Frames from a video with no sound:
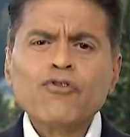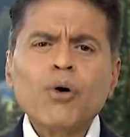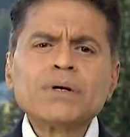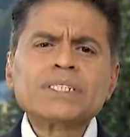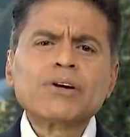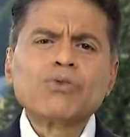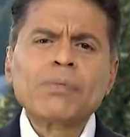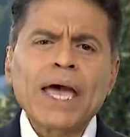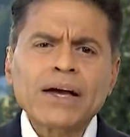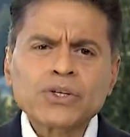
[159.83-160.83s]
former central
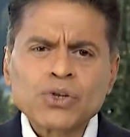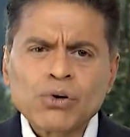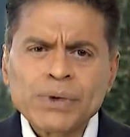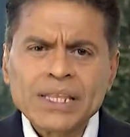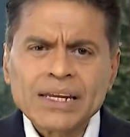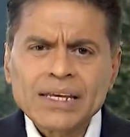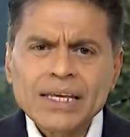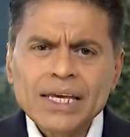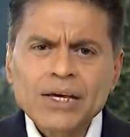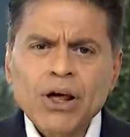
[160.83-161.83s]
banker told me that
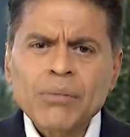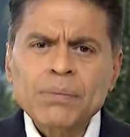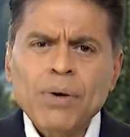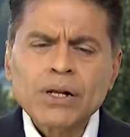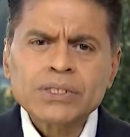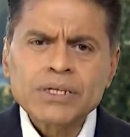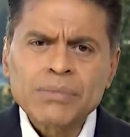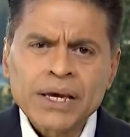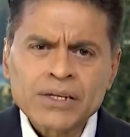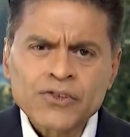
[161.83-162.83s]
economic
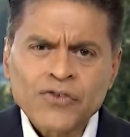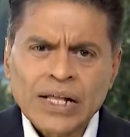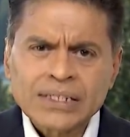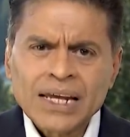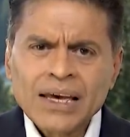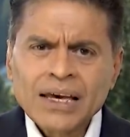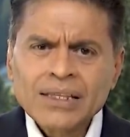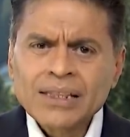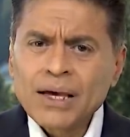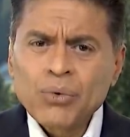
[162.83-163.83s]
policymakers felt
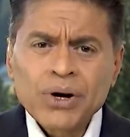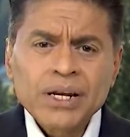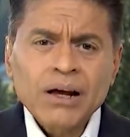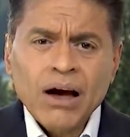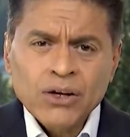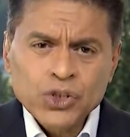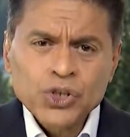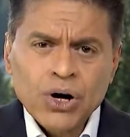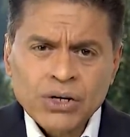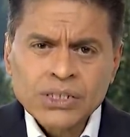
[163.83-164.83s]
that they were in
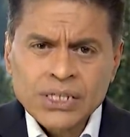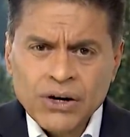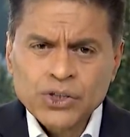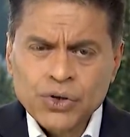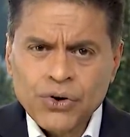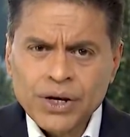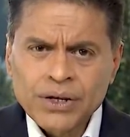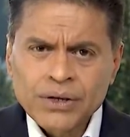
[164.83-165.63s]
uncharted territory.